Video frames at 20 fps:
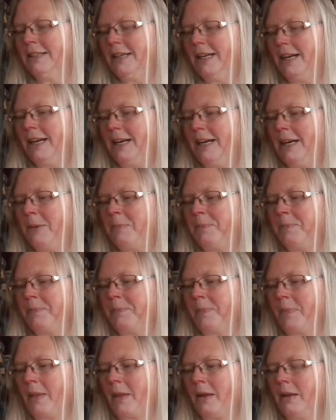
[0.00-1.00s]
Now
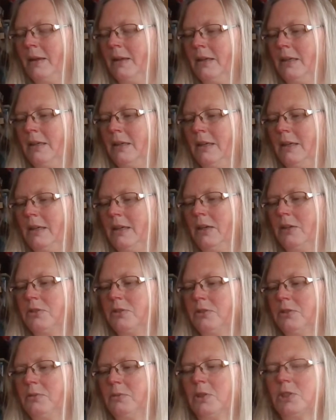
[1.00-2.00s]
I
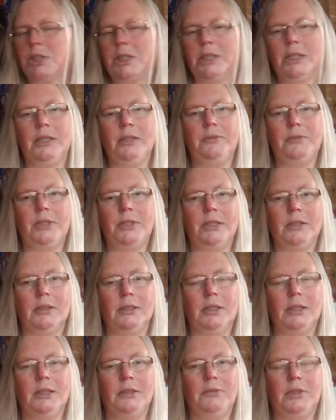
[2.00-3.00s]
do watch Evie.
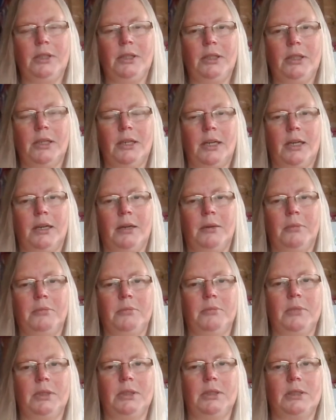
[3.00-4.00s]
Evie
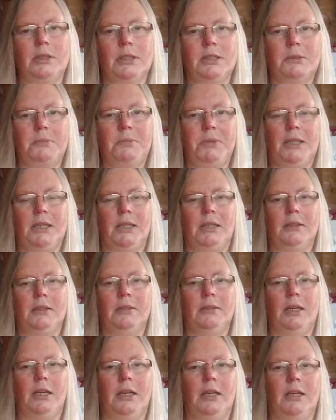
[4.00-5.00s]
is a spinner
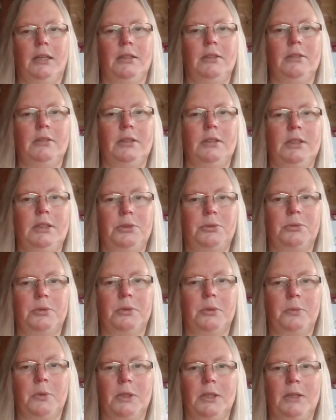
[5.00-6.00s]
and knitter
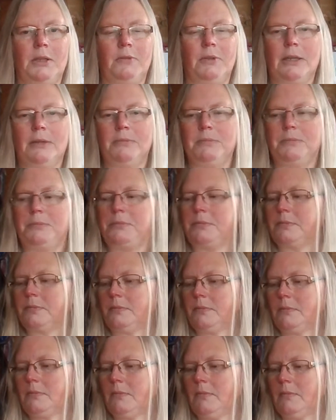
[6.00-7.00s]
and weaver,
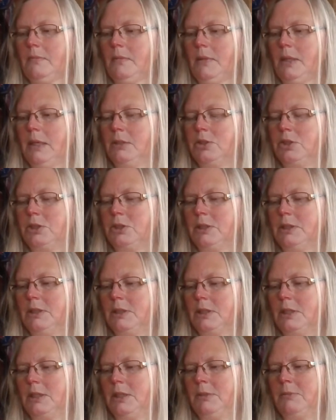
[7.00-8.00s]
and she's
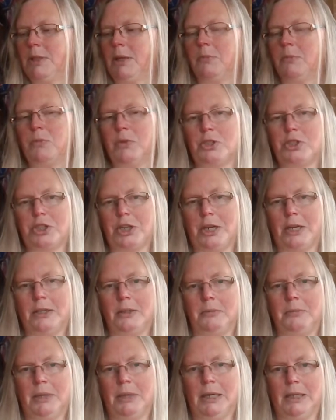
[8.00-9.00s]
teamed up with
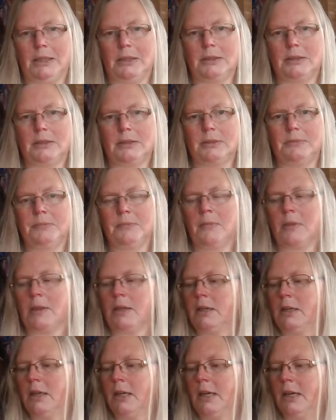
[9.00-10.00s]
Shannon Makes,
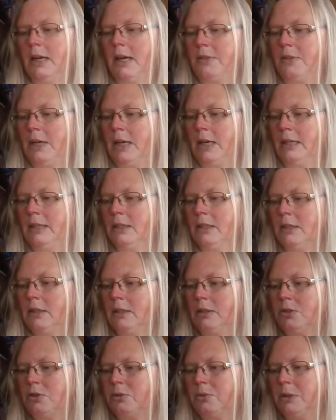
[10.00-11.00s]
and they
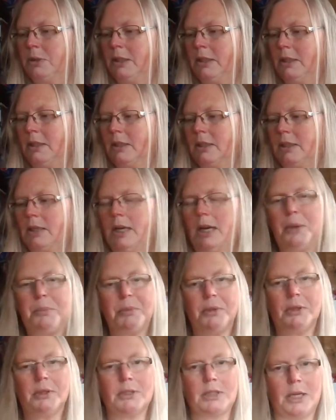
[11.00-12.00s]
are doing Cape
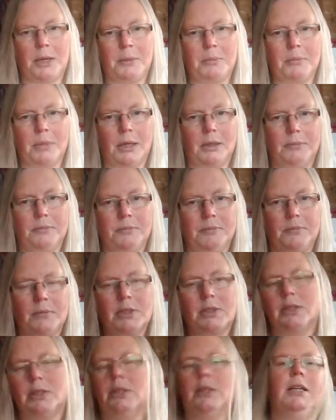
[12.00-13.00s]
Timber.
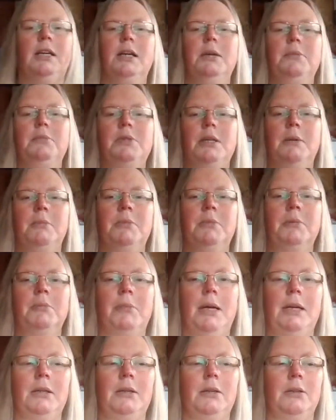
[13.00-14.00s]
So Cape Timber
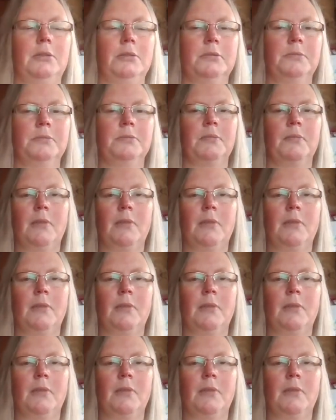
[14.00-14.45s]
make-along.